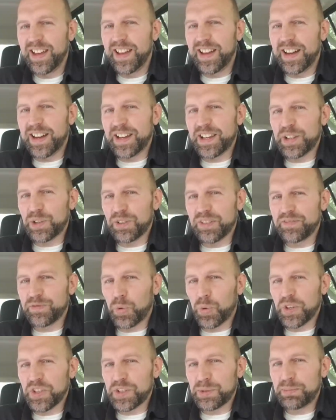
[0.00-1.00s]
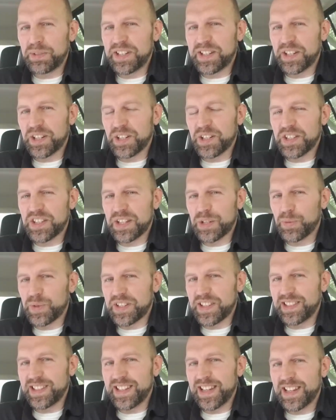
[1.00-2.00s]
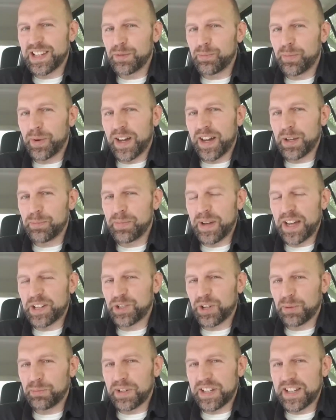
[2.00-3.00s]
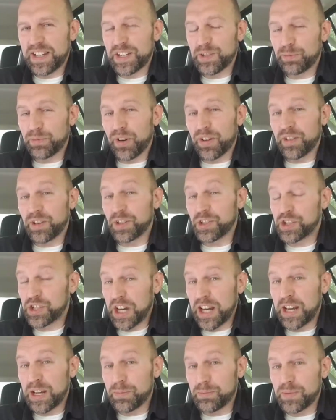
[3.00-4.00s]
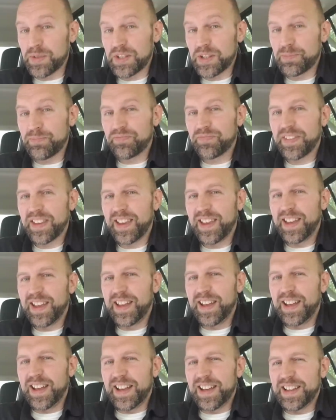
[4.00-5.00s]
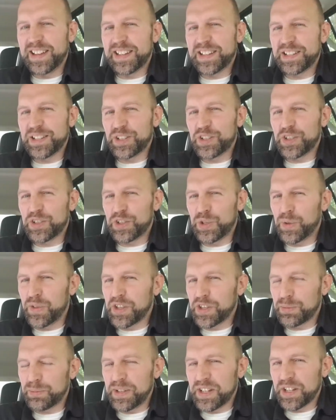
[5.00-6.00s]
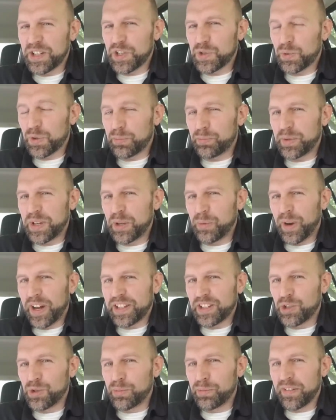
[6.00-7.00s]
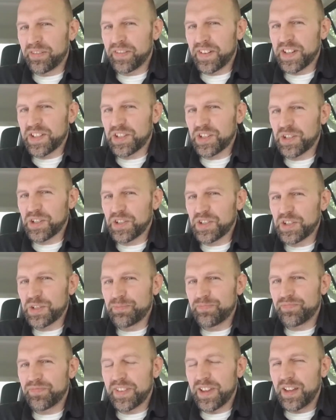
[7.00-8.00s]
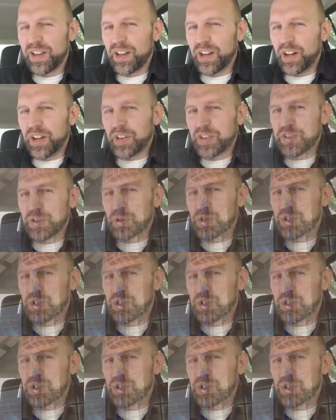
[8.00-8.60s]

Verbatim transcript: Uh, there were four speakers. It was led by Patrick McKay's brother James, and two of the speakers were BYU professors. Also,